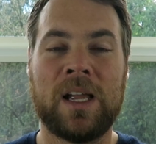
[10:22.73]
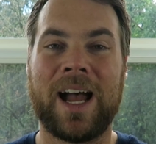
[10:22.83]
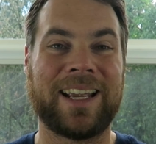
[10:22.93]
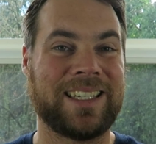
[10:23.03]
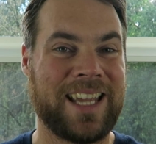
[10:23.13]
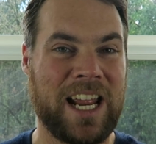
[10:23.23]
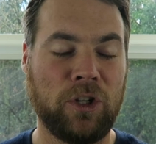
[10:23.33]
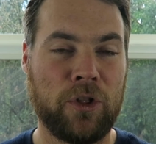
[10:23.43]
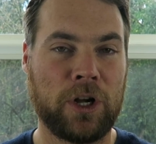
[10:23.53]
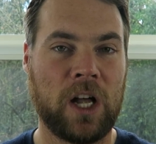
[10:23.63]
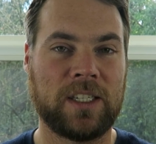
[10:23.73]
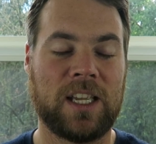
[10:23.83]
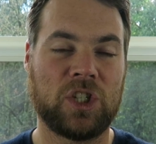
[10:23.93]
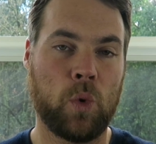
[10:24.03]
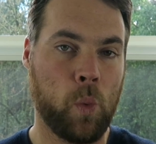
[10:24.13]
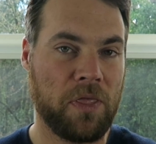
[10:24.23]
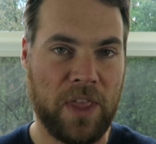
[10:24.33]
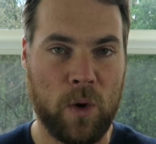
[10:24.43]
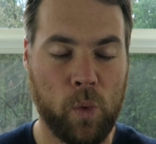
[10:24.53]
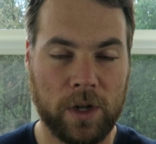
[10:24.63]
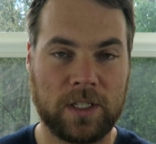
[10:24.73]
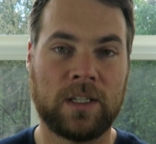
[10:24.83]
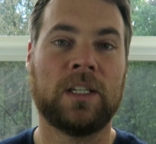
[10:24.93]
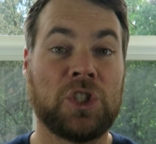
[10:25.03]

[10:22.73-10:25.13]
I can tailor the content to what they want.